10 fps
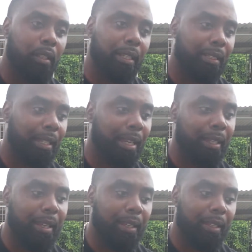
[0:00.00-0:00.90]
Like I said, I got a
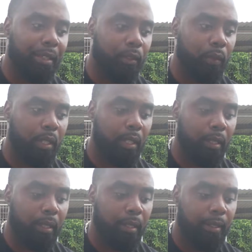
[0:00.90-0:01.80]
lot of history
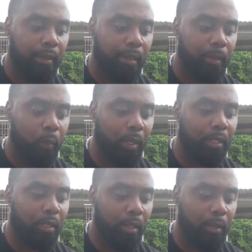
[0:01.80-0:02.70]

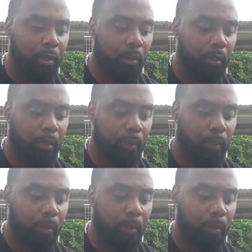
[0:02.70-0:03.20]
with dogs.